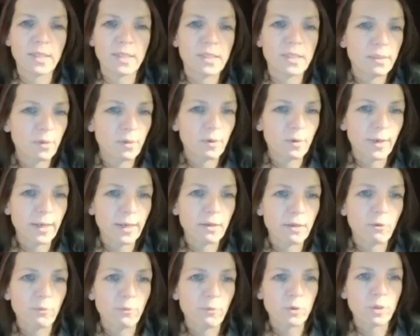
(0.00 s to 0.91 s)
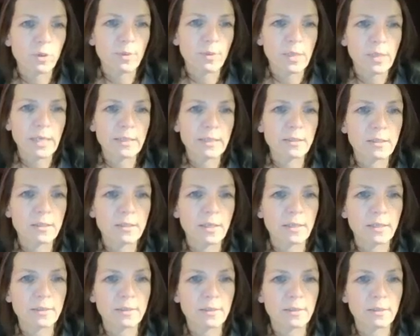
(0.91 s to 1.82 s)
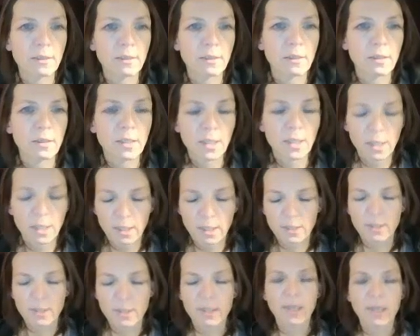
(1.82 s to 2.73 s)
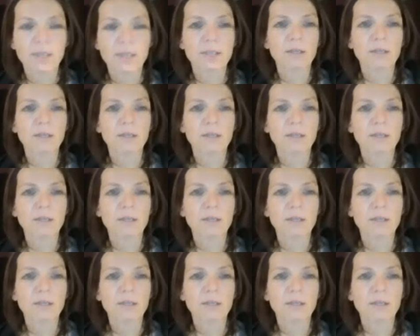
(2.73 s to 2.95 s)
there's some quite other options, but let's just get